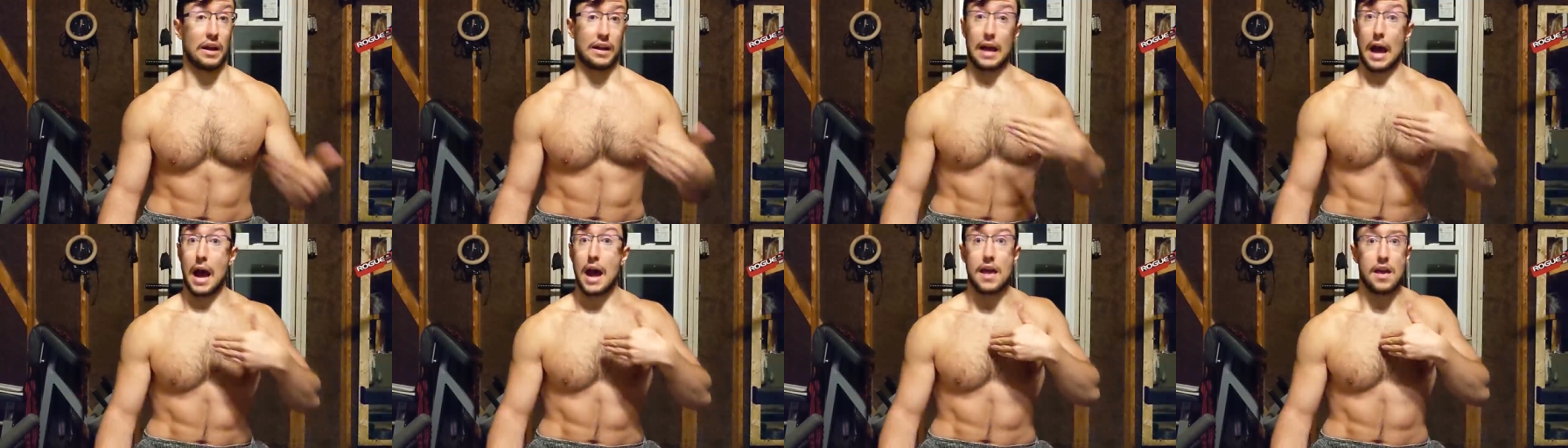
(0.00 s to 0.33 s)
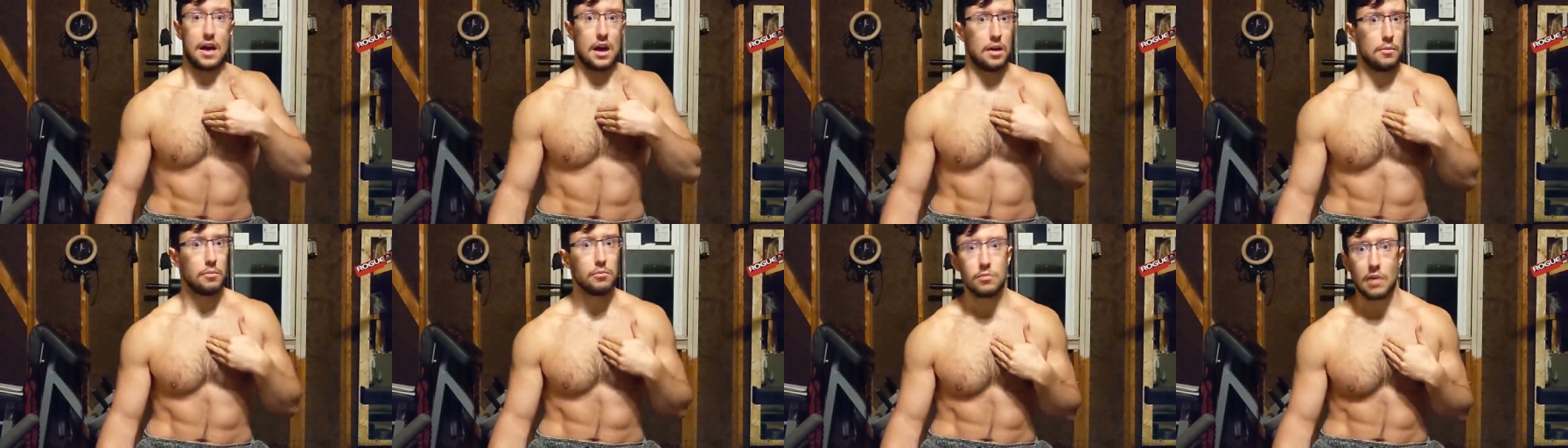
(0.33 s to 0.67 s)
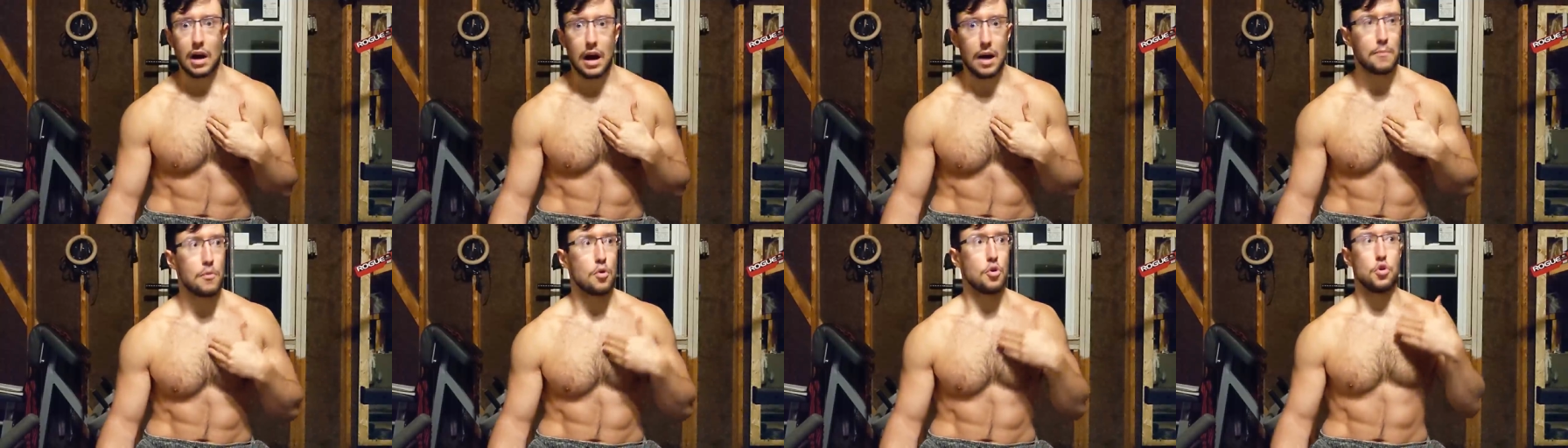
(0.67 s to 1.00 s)
like I
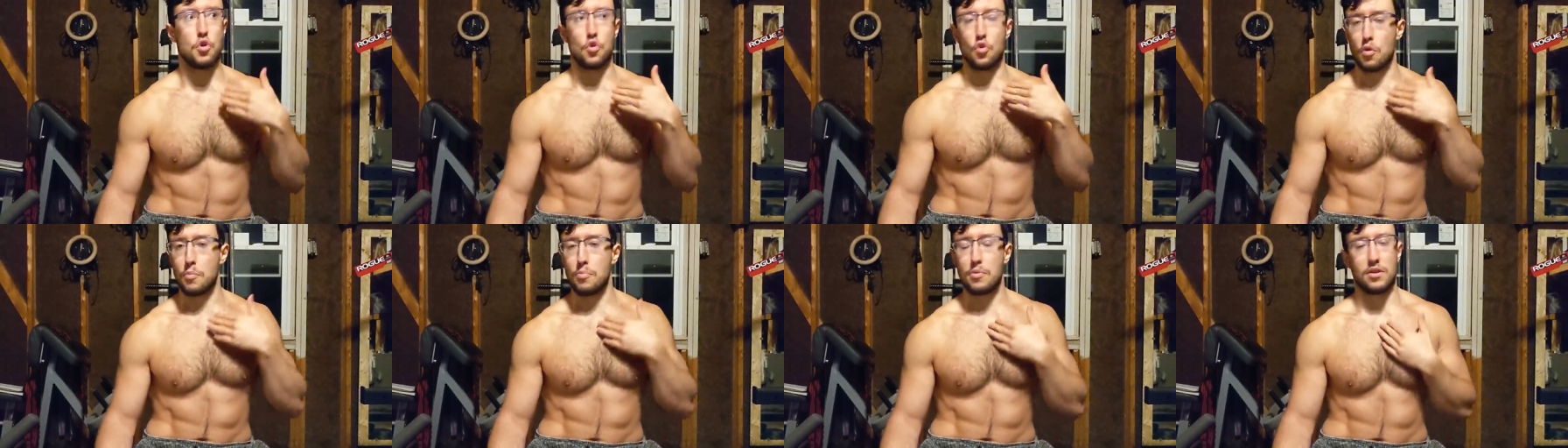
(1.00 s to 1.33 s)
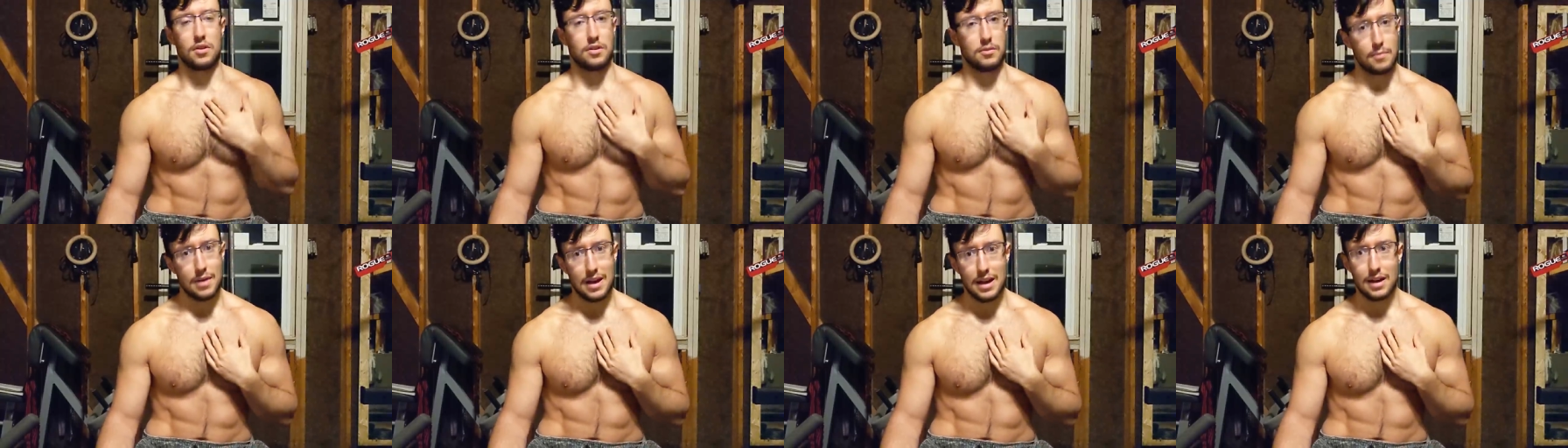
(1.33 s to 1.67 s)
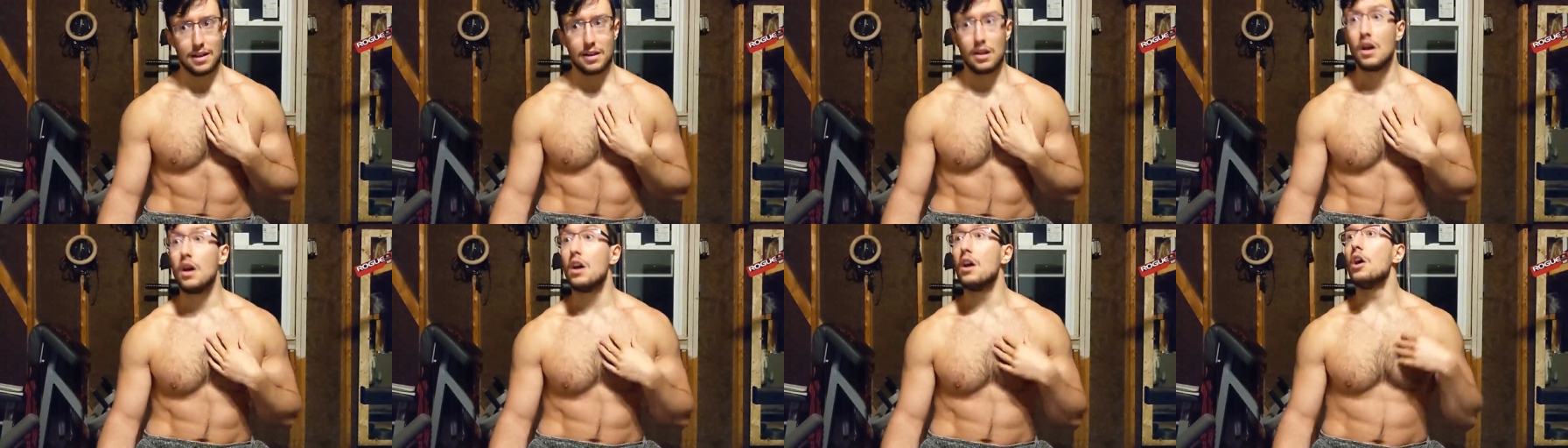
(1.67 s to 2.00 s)
am, I'm a European
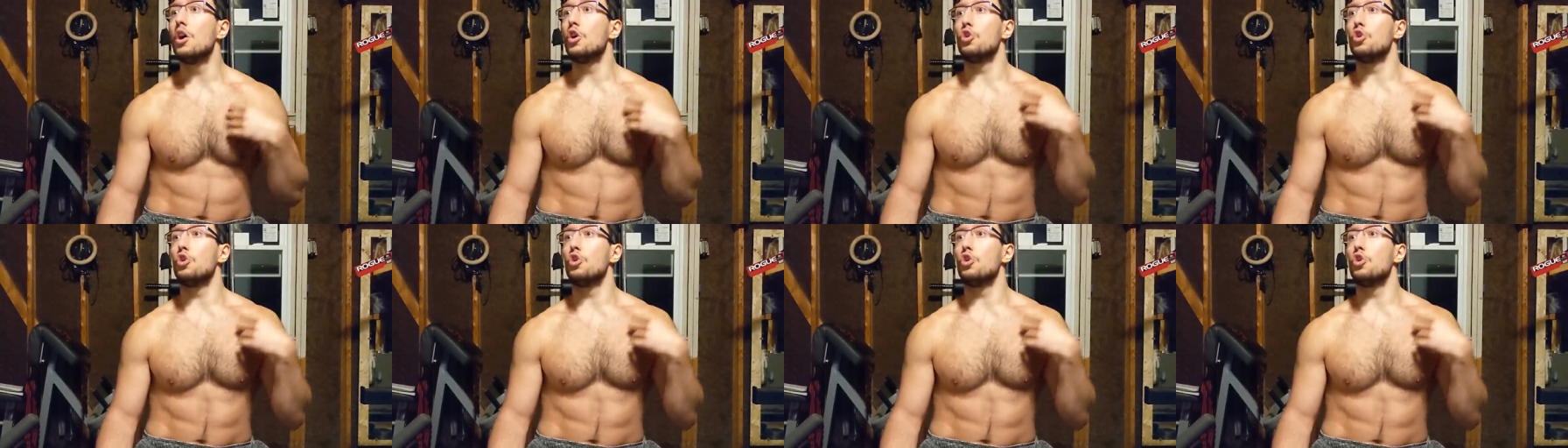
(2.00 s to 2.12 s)
man,